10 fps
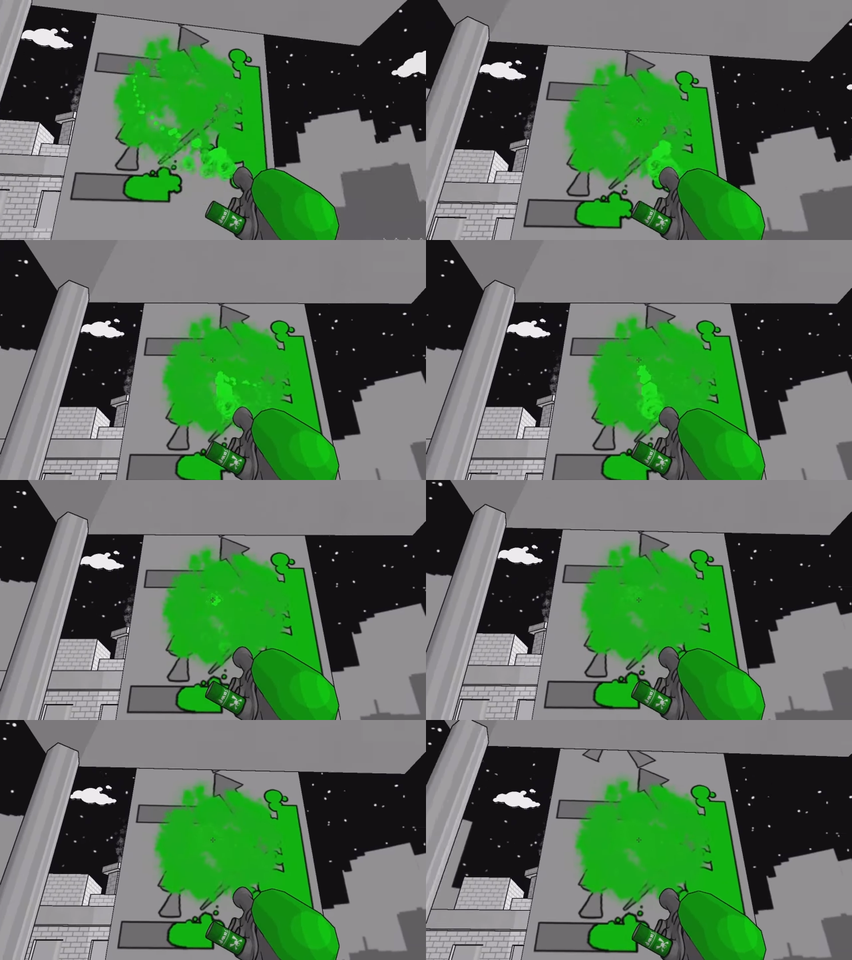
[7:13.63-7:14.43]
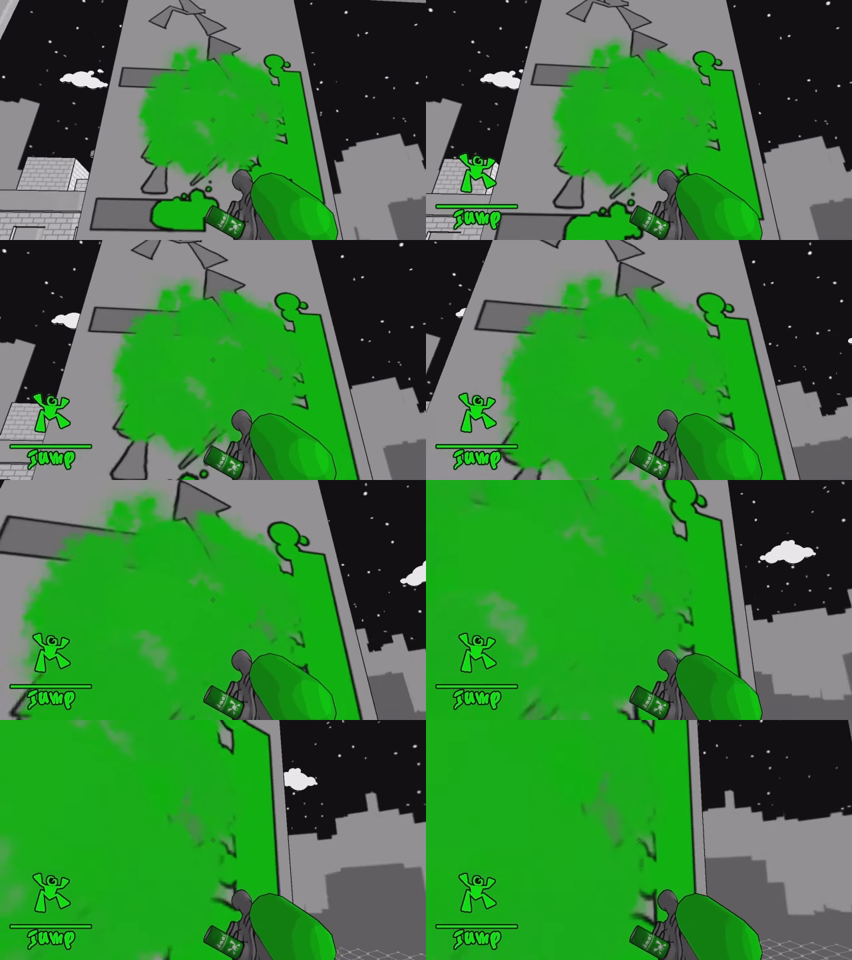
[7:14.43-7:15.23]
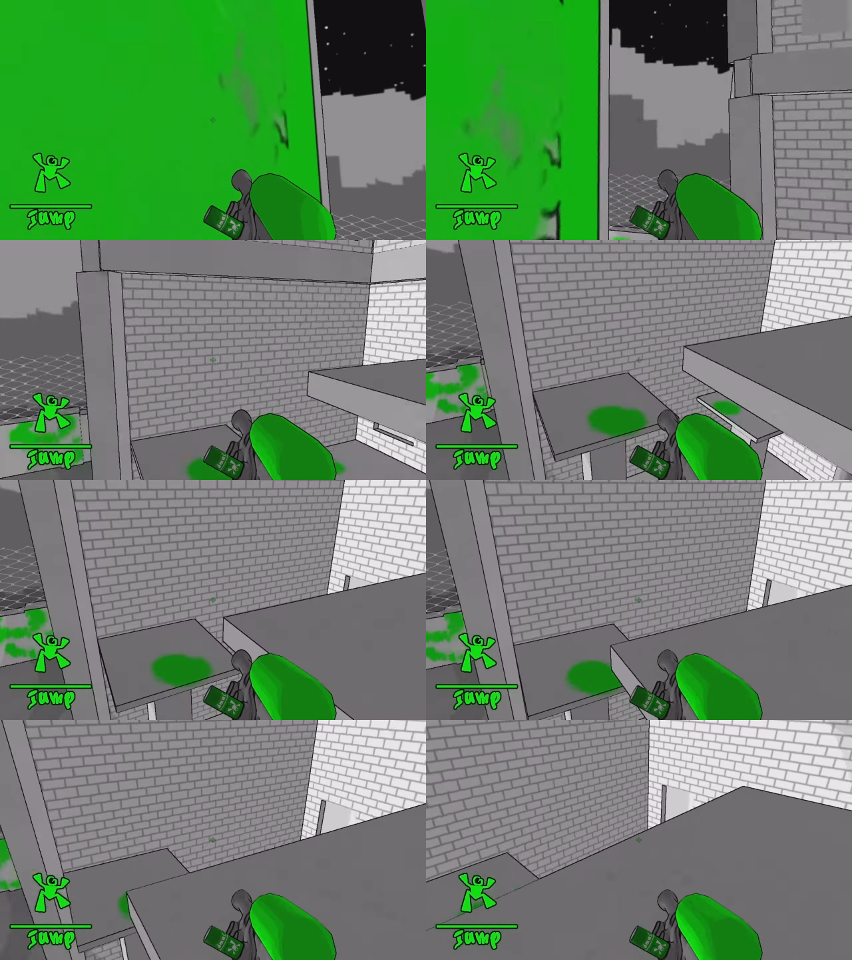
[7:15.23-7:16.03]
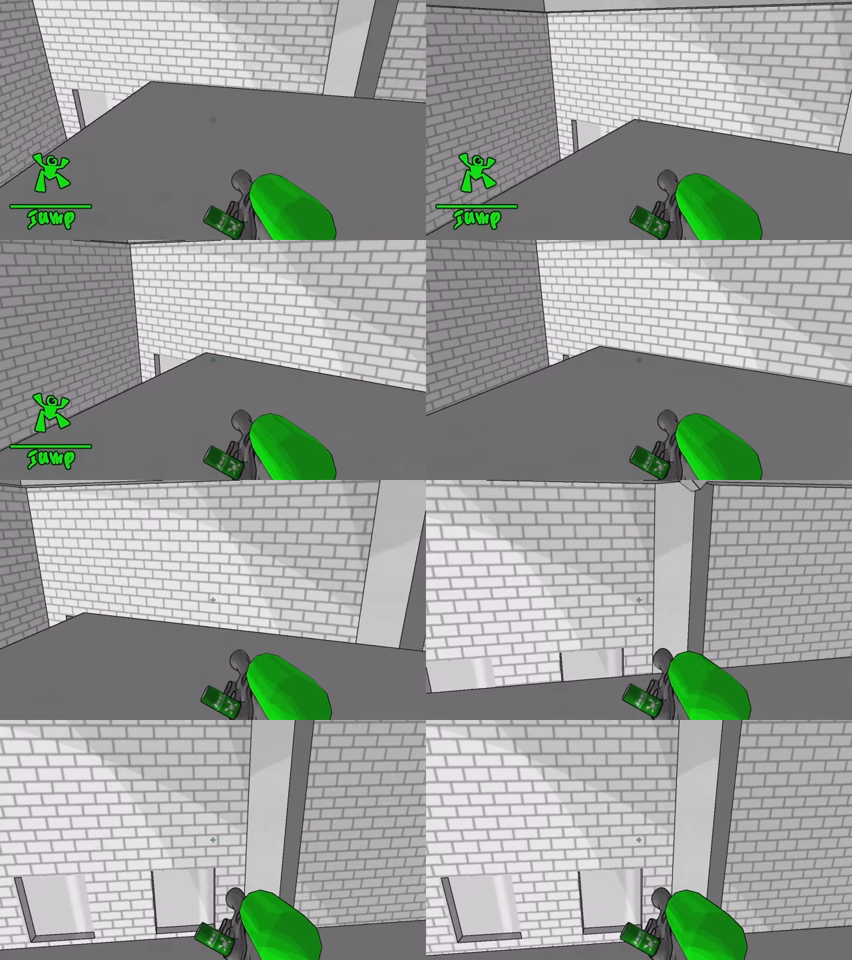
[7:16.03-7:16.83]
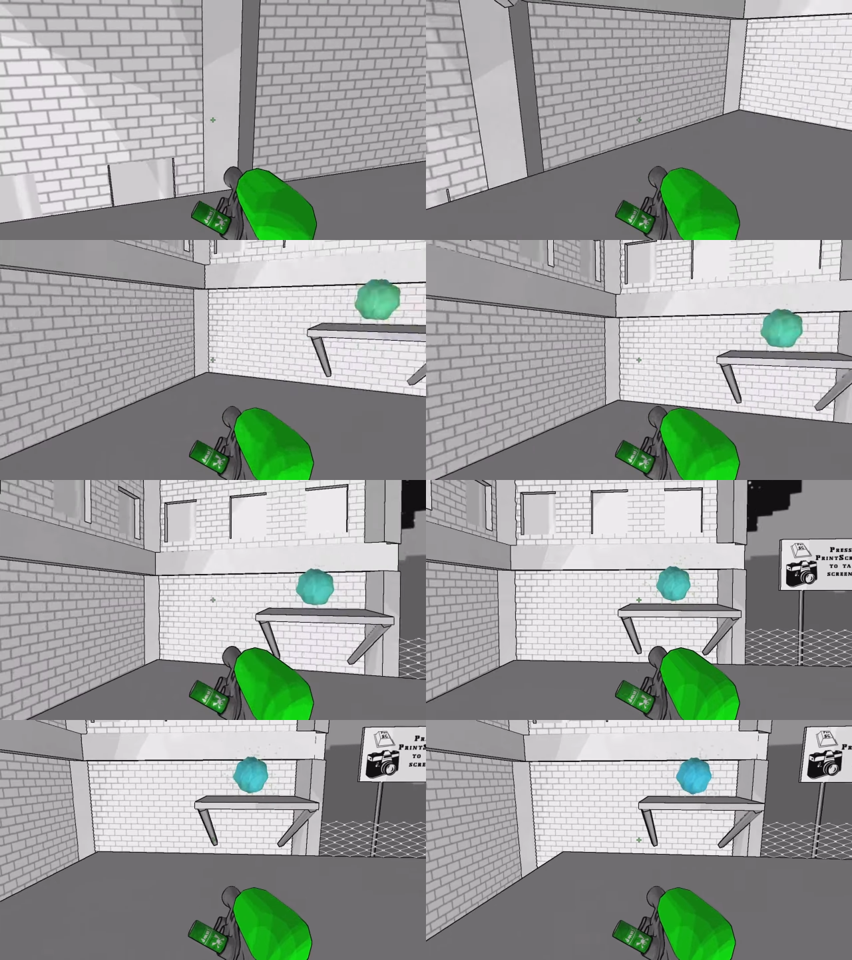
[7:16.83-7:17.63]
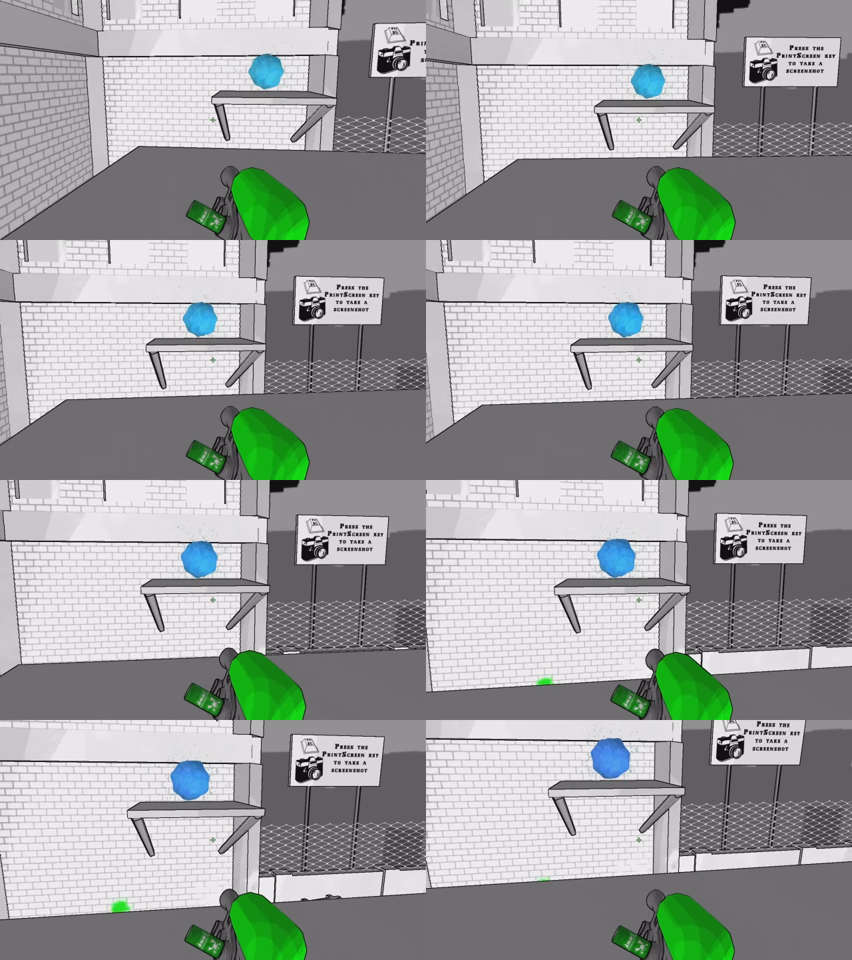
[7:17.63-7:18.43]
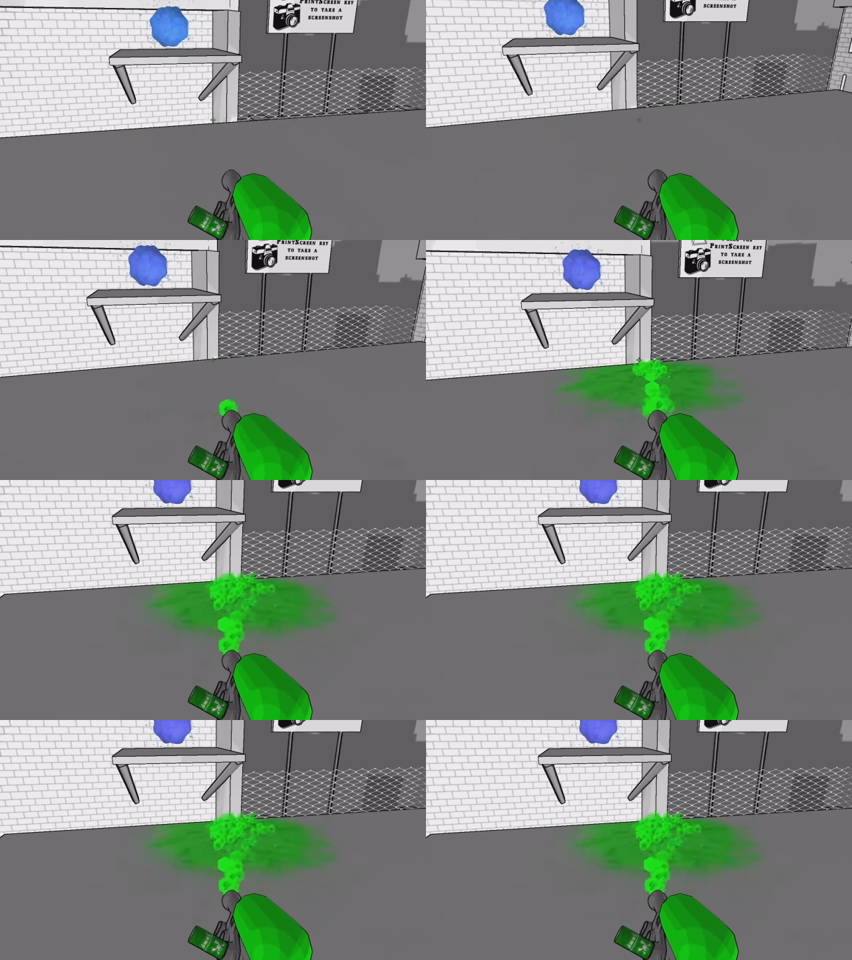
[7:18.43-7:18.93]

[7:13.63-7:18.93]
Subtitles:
(no speaker visible)